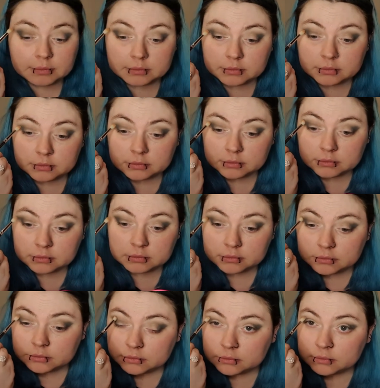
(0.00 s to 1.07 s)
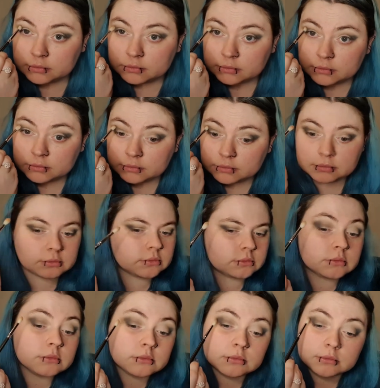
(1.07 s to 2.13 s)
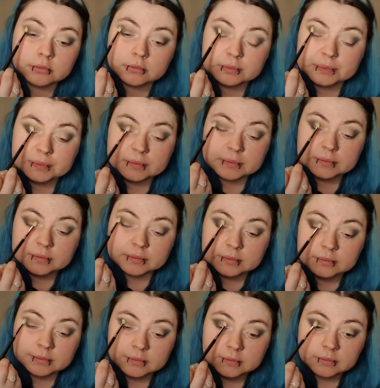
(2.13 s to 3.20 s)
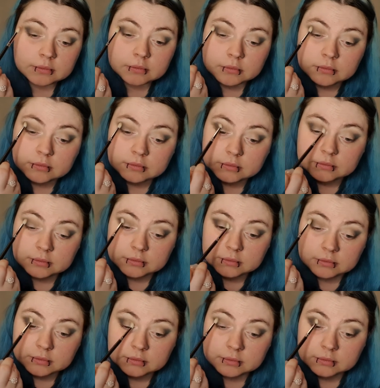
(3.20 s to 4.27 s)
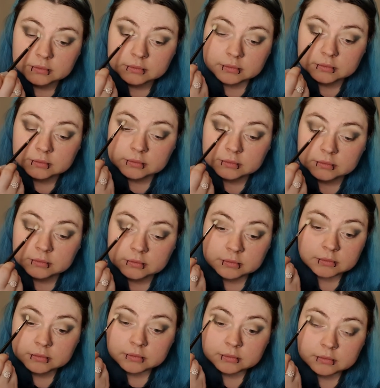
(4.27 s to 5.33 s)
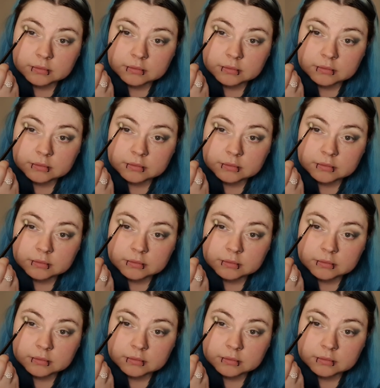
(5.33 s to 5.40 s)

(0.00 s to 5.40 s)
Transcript: (no one is talking)